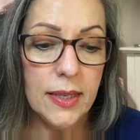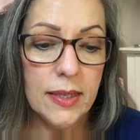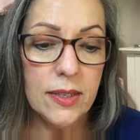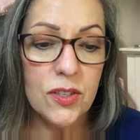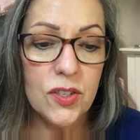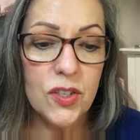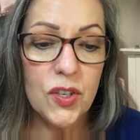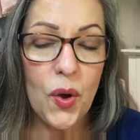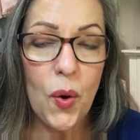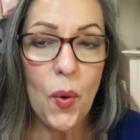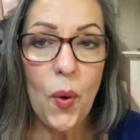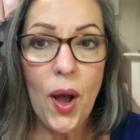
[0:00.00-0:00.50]

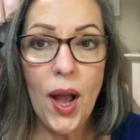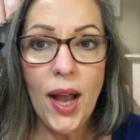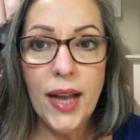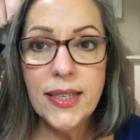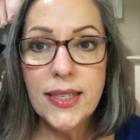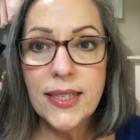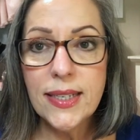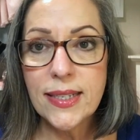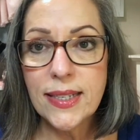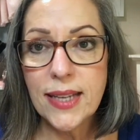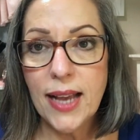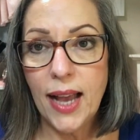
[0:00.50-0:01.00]
so I
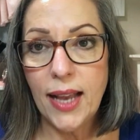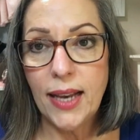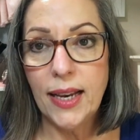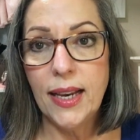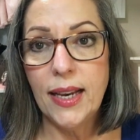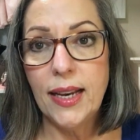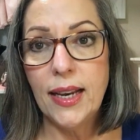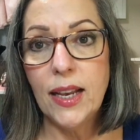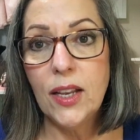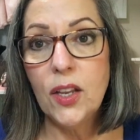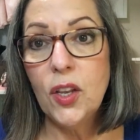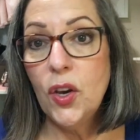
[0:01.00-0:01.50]

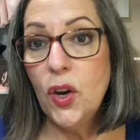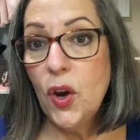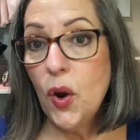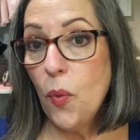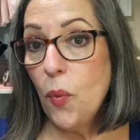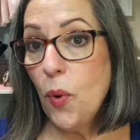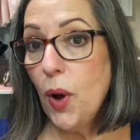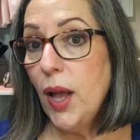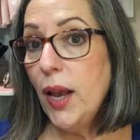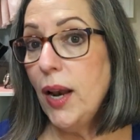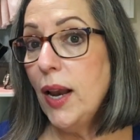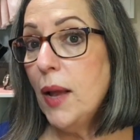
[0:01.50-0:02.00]
decided, you know
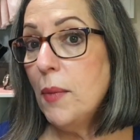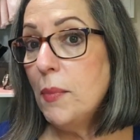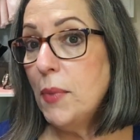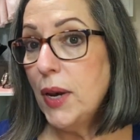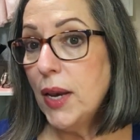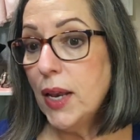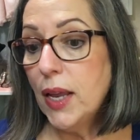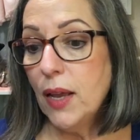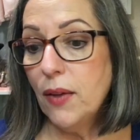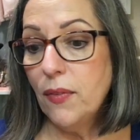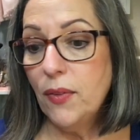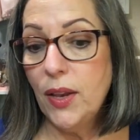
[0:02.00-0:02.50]
what? I'm going
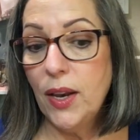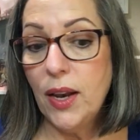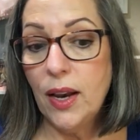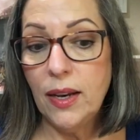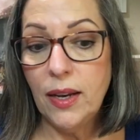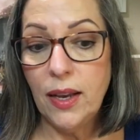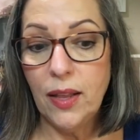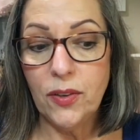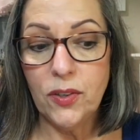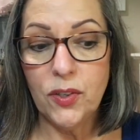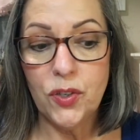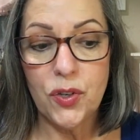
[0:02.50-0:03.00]
to give it
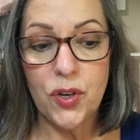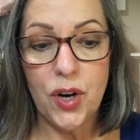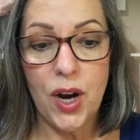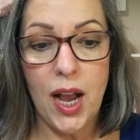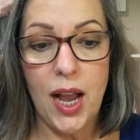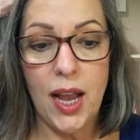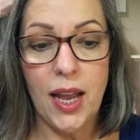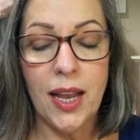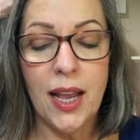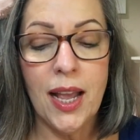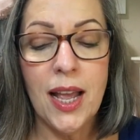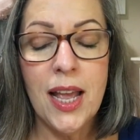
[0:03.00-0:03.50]
another
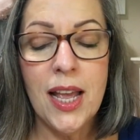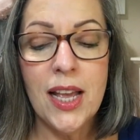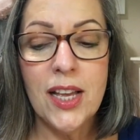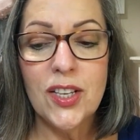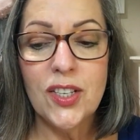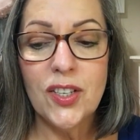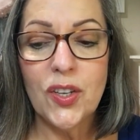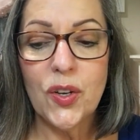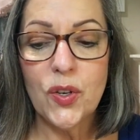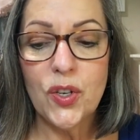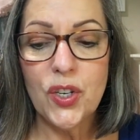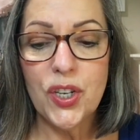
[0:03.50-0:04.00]
try.
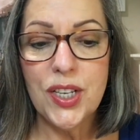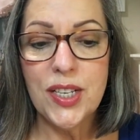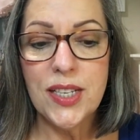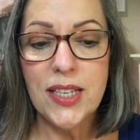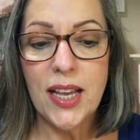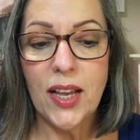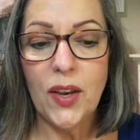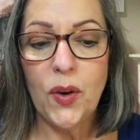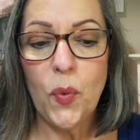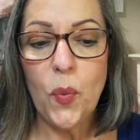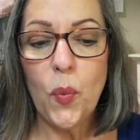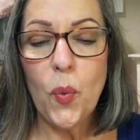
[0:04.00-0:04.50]
So she
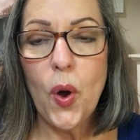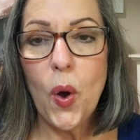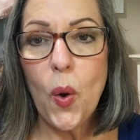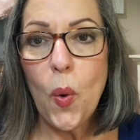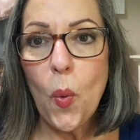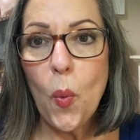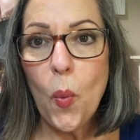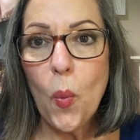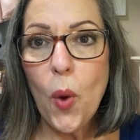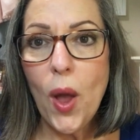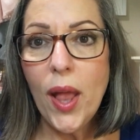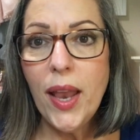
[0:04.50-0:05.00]
said,
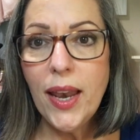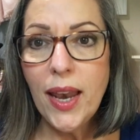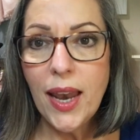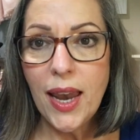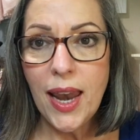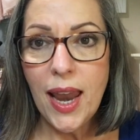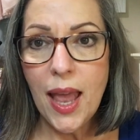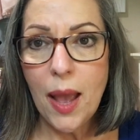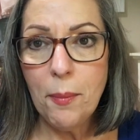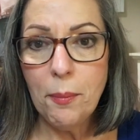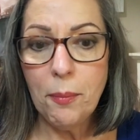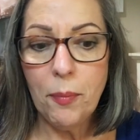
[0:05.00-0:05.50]
well, what
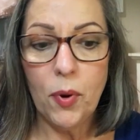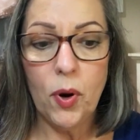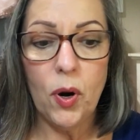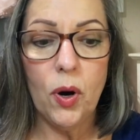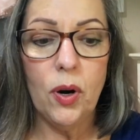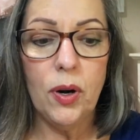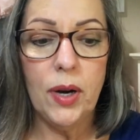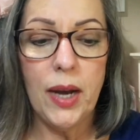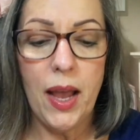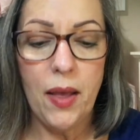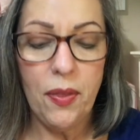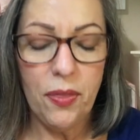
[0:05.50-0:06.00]

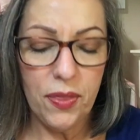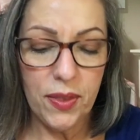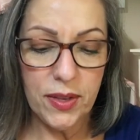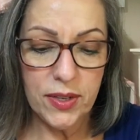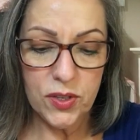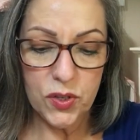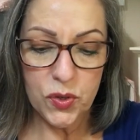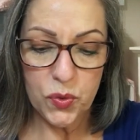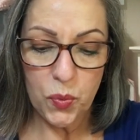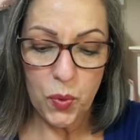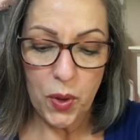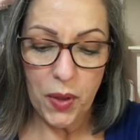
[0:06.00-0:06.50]
number? Now,
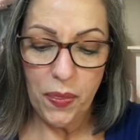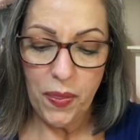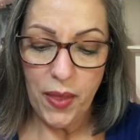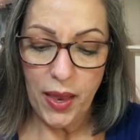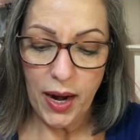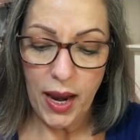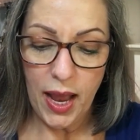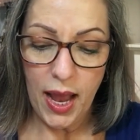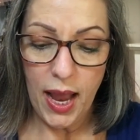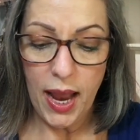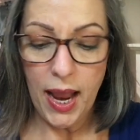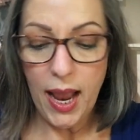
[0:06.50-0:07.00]
this one
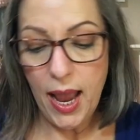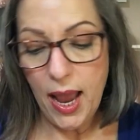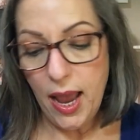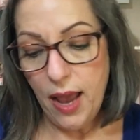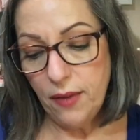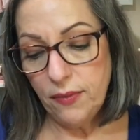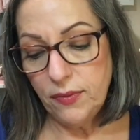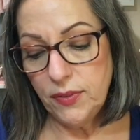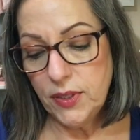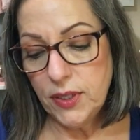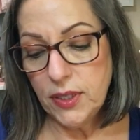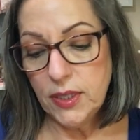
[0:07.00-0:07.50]
that I
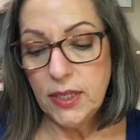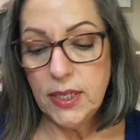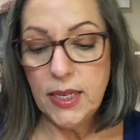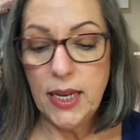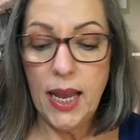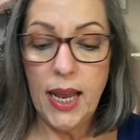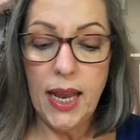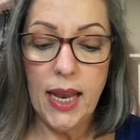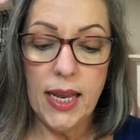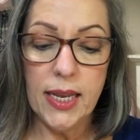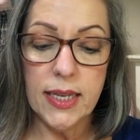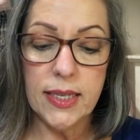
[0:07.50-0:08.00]
have
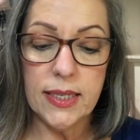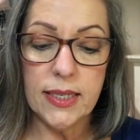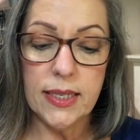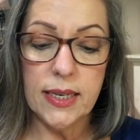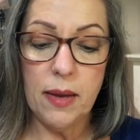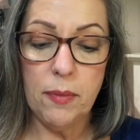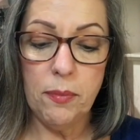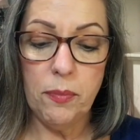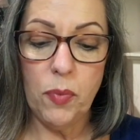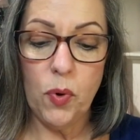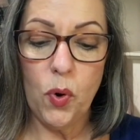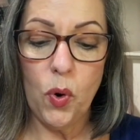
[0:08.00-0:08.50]
today is
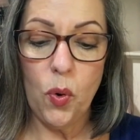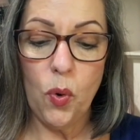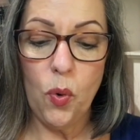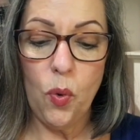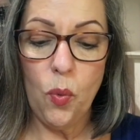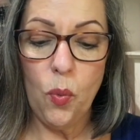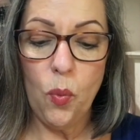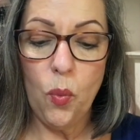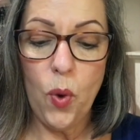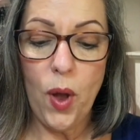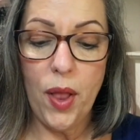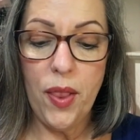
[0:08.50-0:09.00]
number
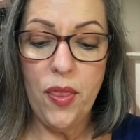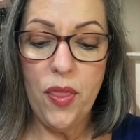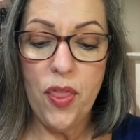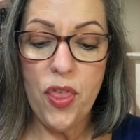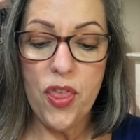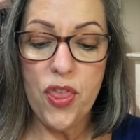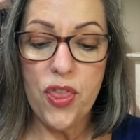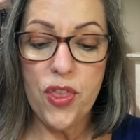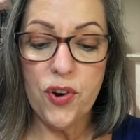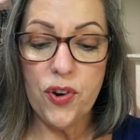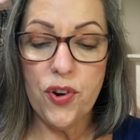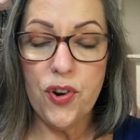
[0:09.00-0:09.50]

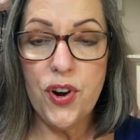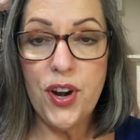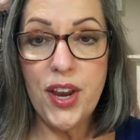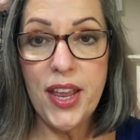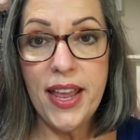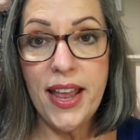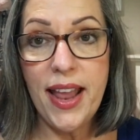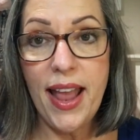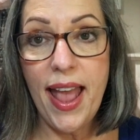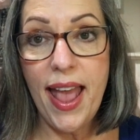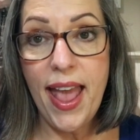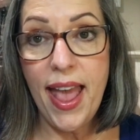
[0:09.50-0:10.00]

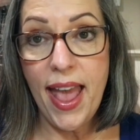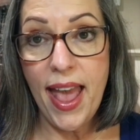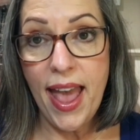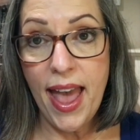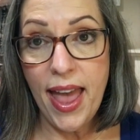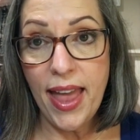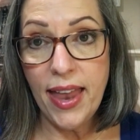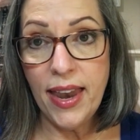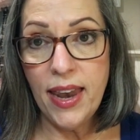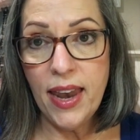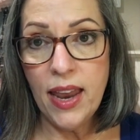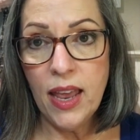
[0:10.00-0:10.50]

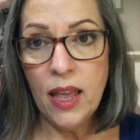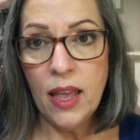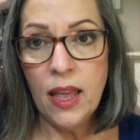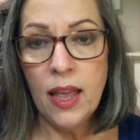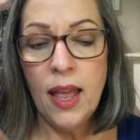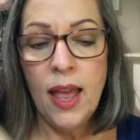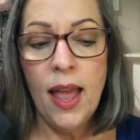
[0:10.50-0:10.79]
130N,